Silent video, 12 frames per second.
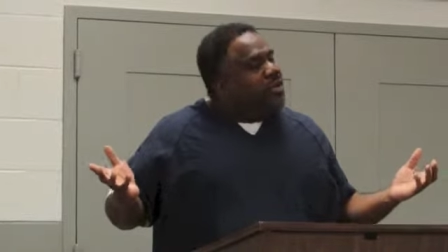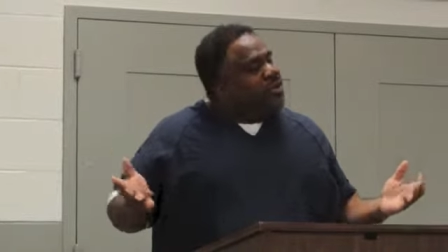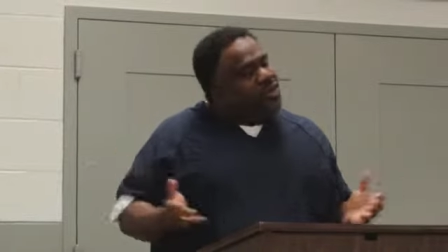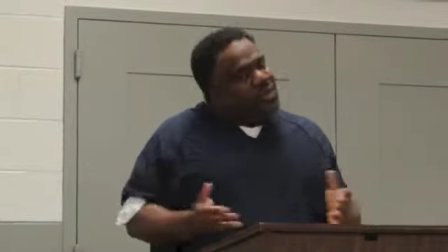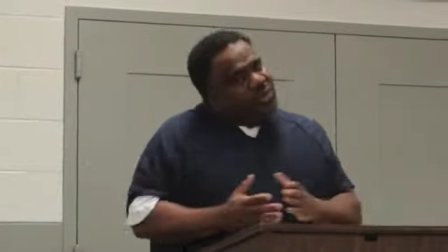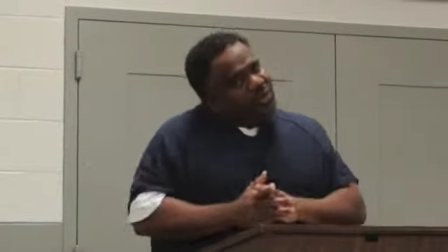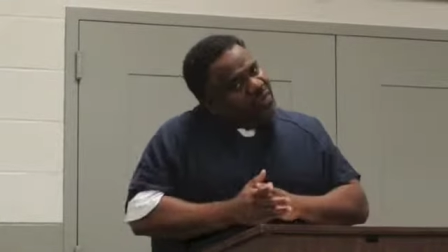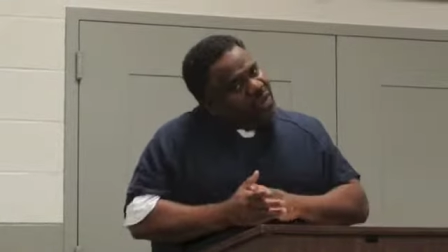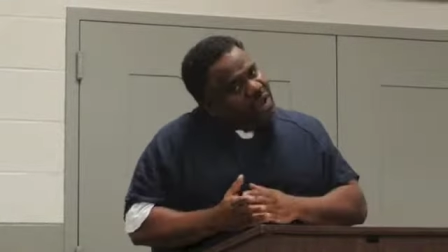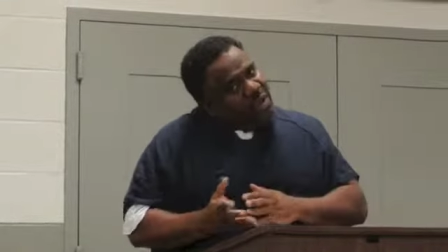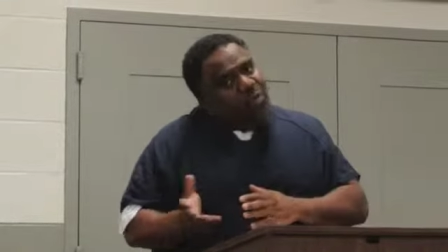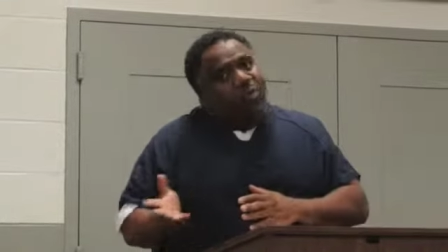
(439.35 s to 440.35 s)
So
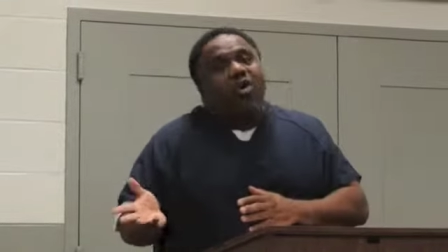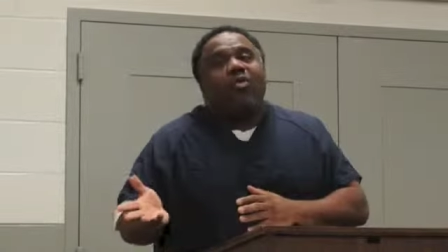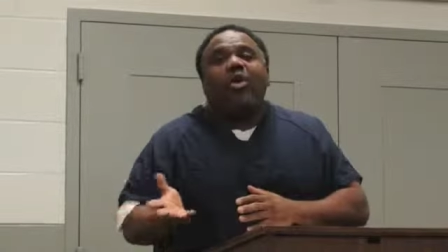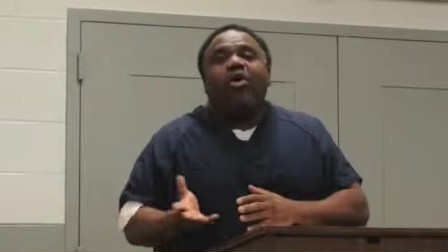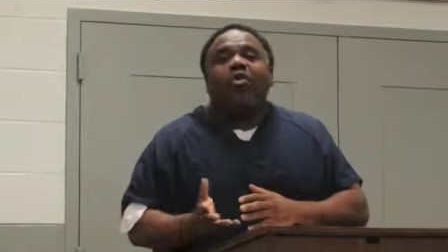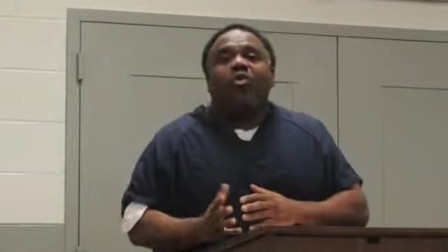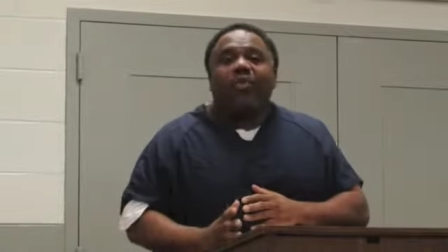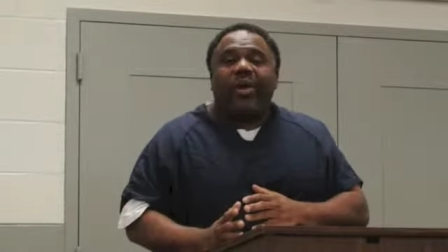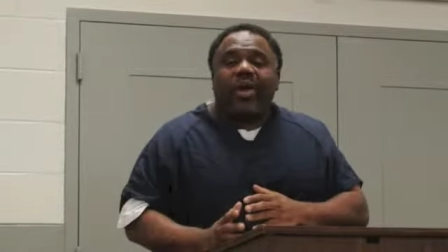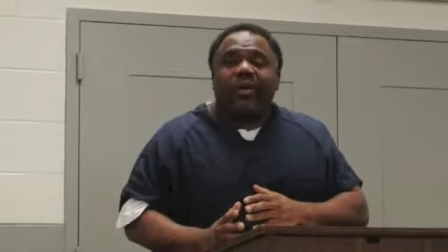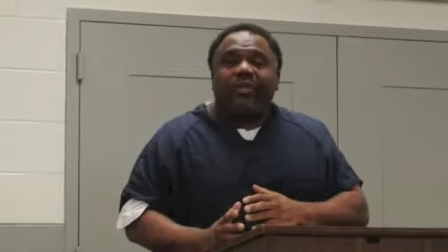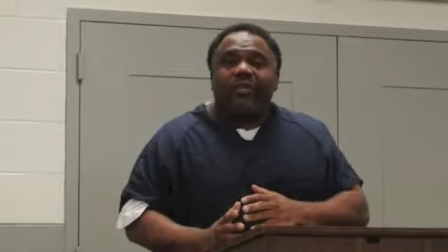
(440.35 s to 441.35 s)
I'm going to walk my own
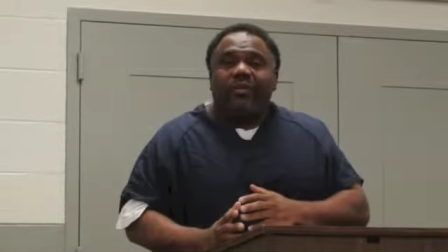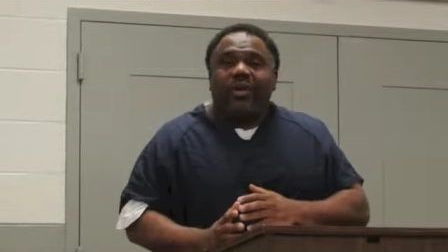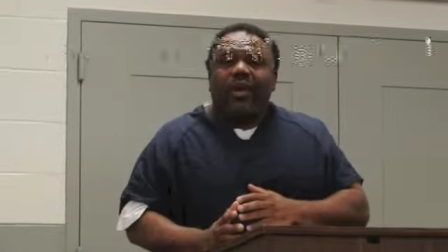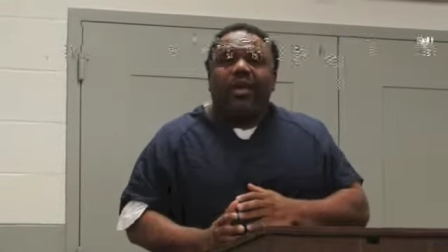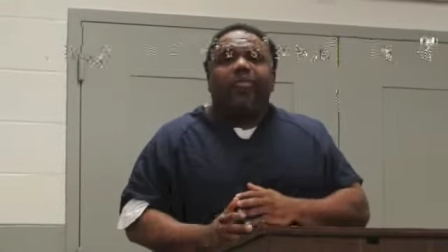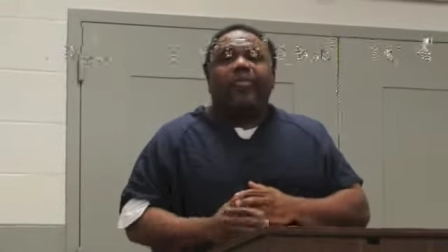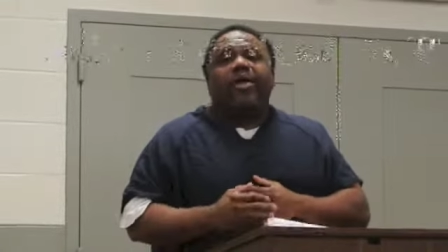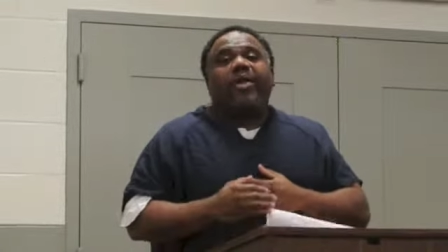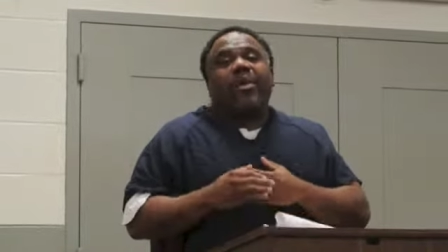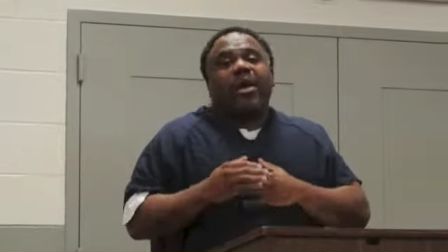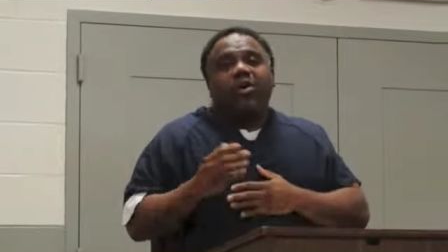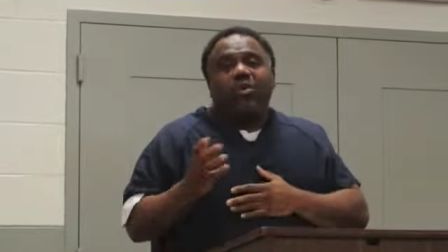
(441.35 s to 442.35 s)
path. I'm going to make
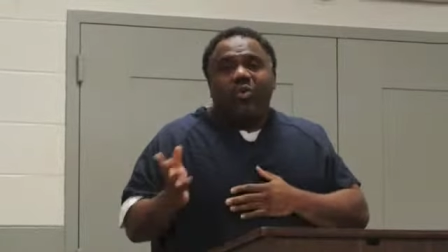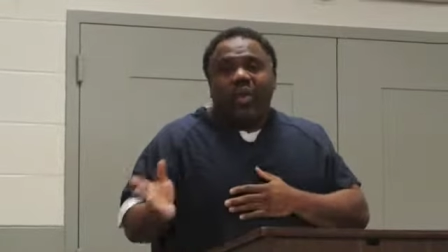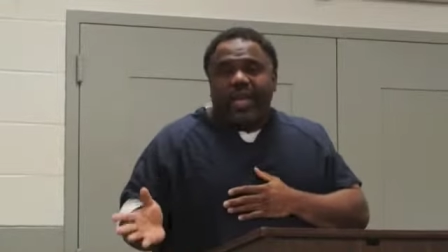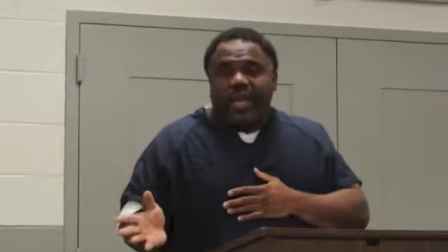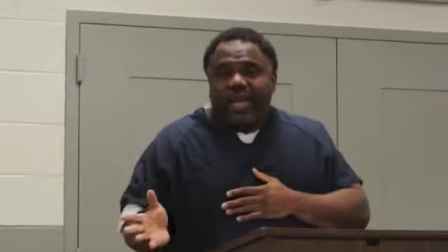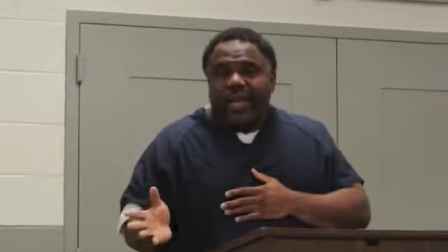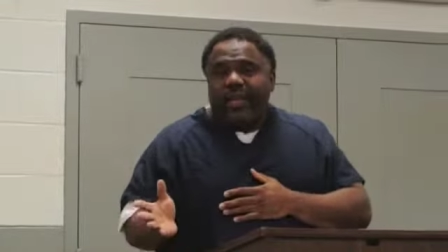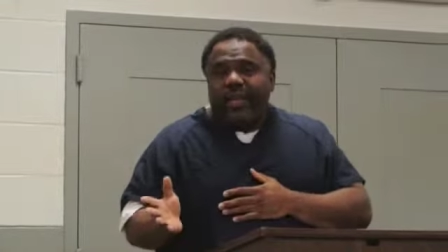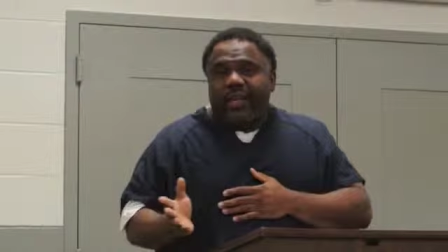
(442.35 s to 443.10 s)
my own lane.